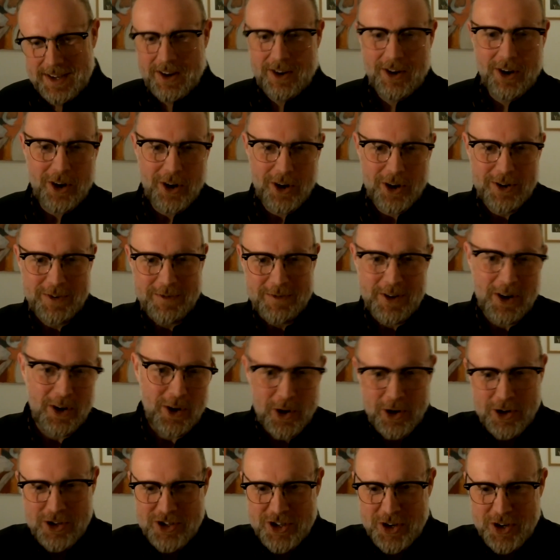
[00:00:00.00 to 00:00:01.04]
hard
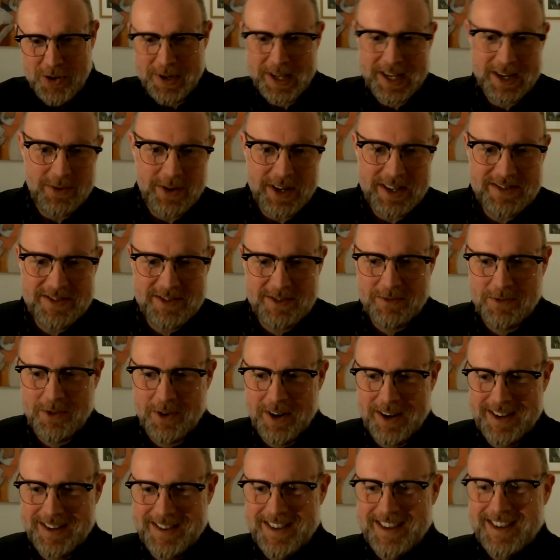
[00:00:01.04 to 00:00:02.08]
hard shooting question for
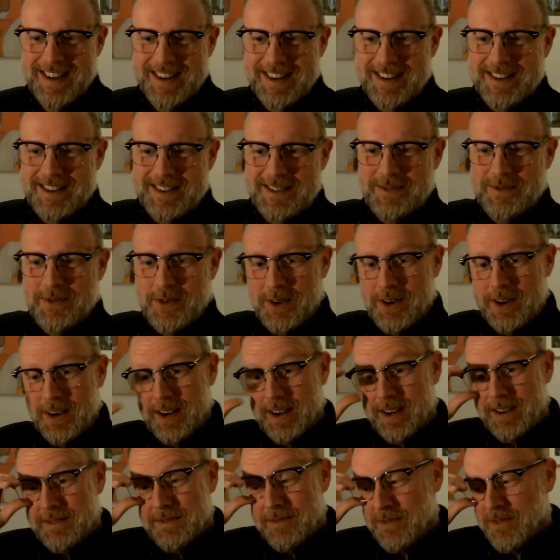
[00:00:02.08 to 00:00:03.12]
a for
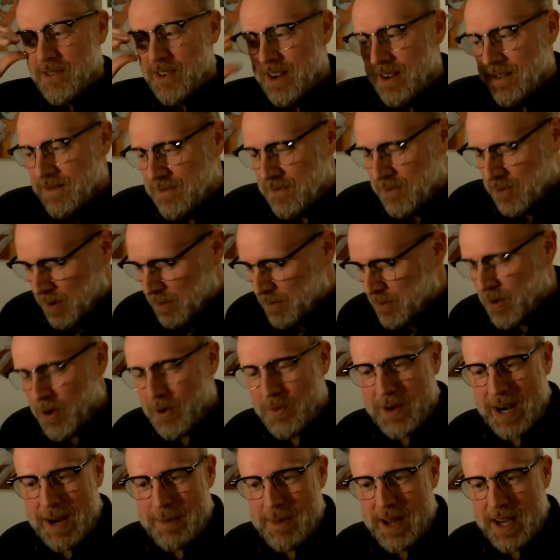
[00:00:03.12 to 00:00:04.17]
a for a for a
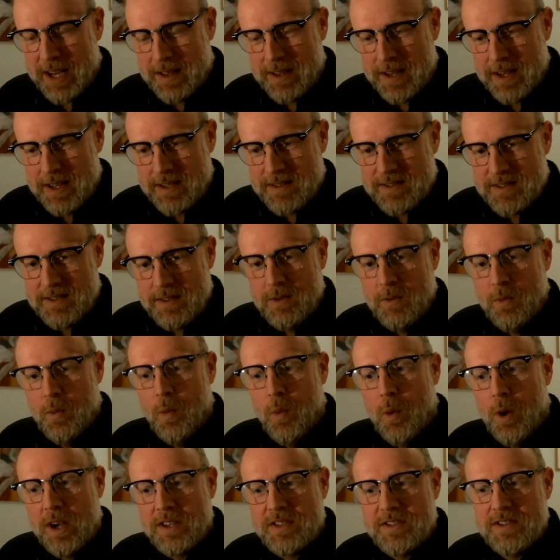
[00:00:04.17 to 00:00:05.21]
program like this
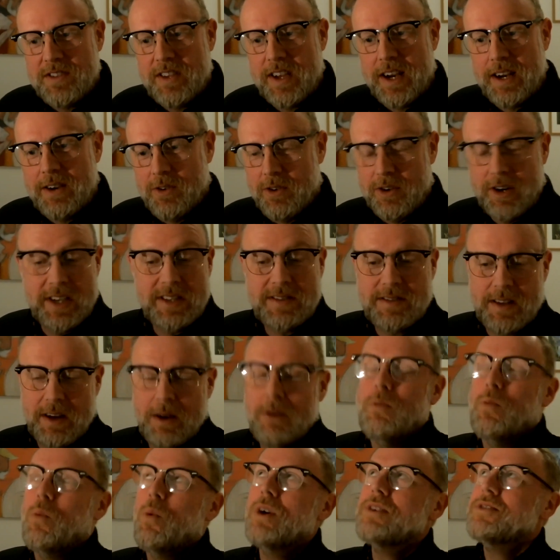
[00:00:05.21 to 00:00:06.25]
was there or is
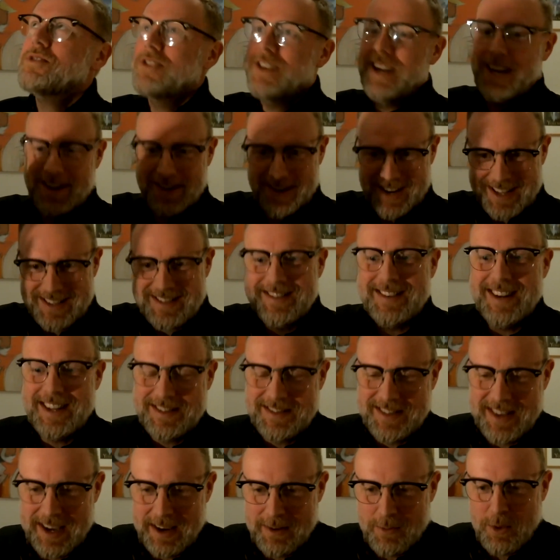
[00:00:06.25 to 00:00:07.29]
was there let's
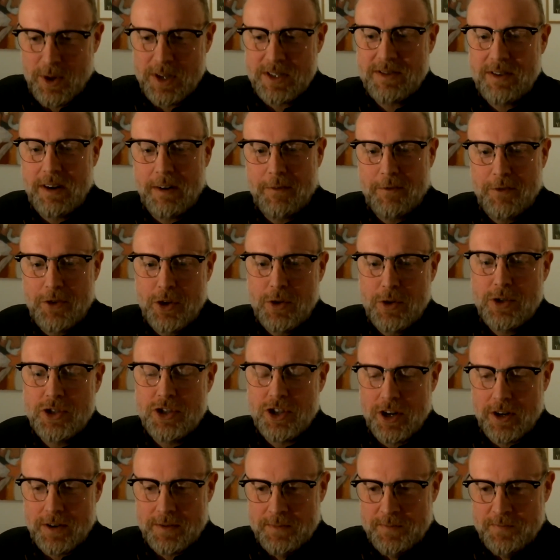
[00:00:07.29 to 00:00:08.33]
let's say was there a future